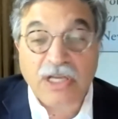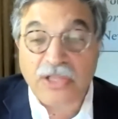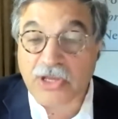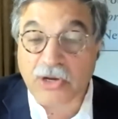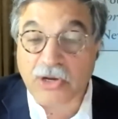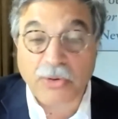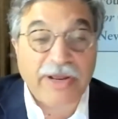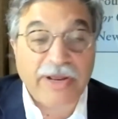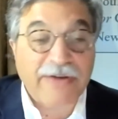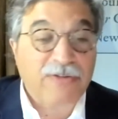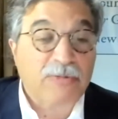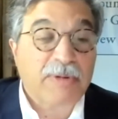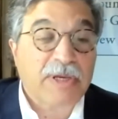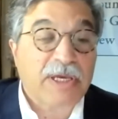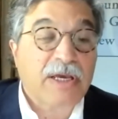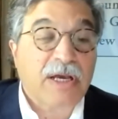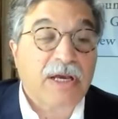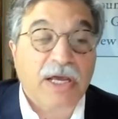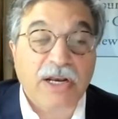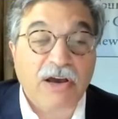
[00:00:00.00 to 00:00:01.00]
there will never
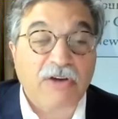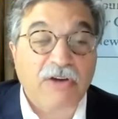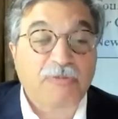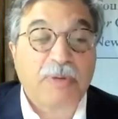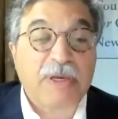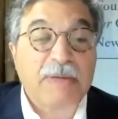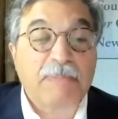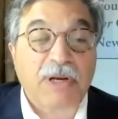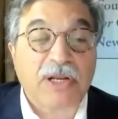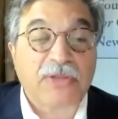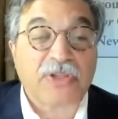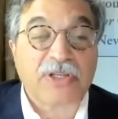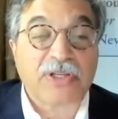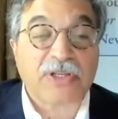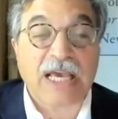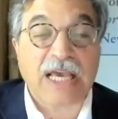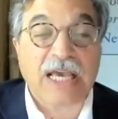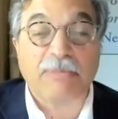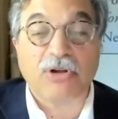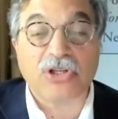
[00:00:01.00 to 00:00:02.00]
be enough people at the
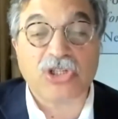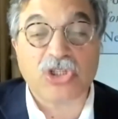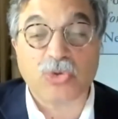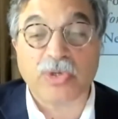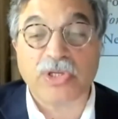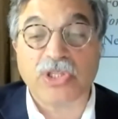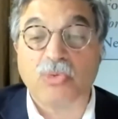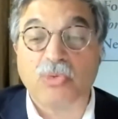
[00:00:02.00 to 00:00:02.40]
table doing